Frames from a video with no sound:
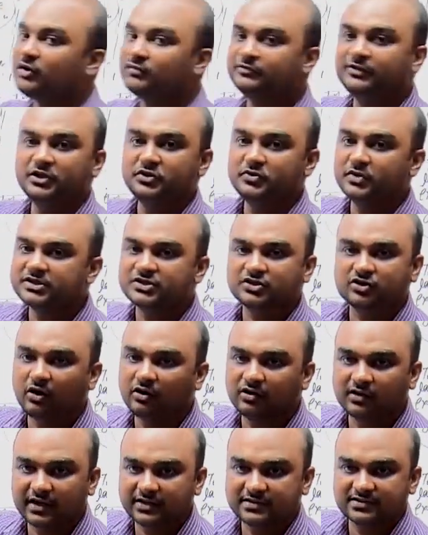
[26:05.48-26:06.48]
of the US
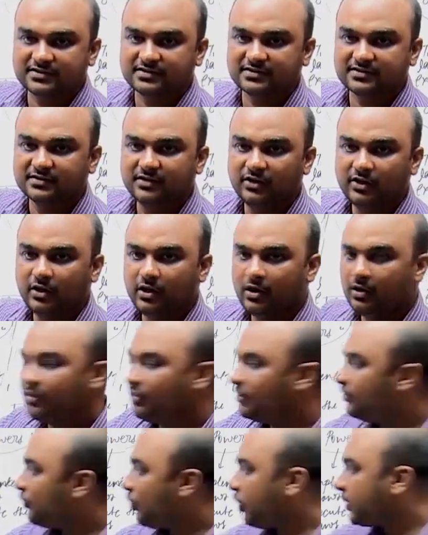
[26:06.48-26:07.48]
Congress,
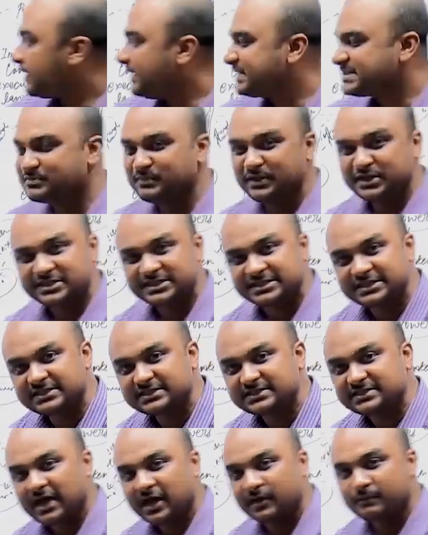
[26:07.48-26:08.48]
nor his
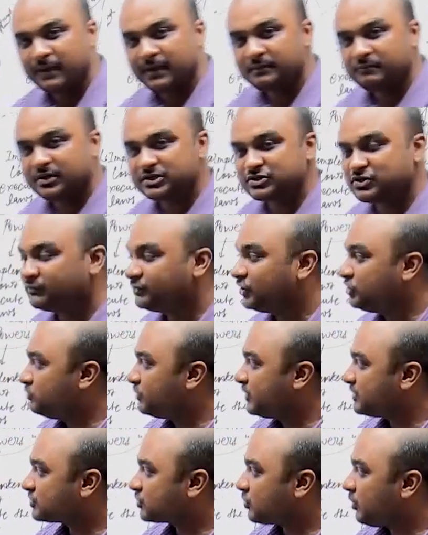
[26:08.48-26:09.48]
ministers are members of the
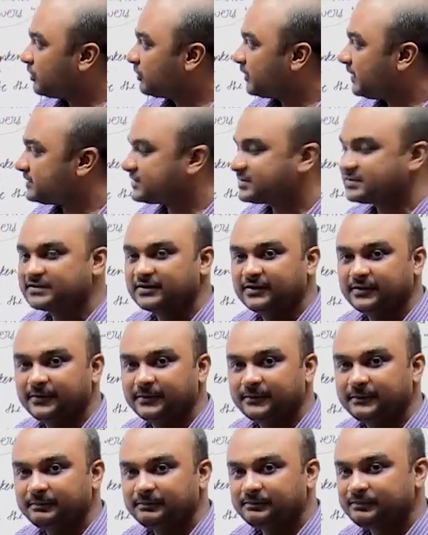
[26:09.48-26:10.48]
US Congress.
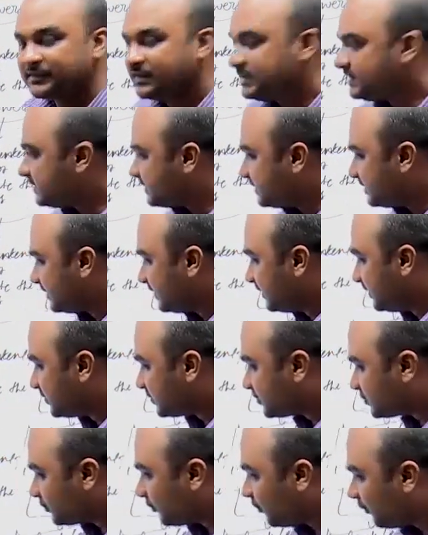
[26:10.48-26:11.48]

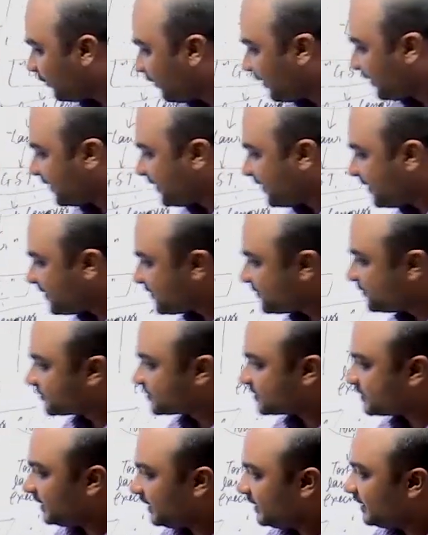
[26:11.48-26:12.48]
So here you
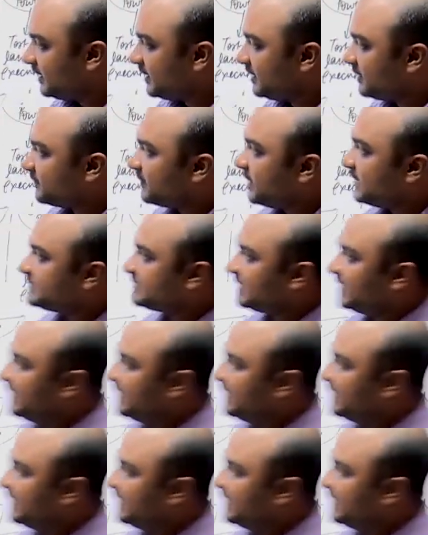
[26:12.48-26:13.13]
see that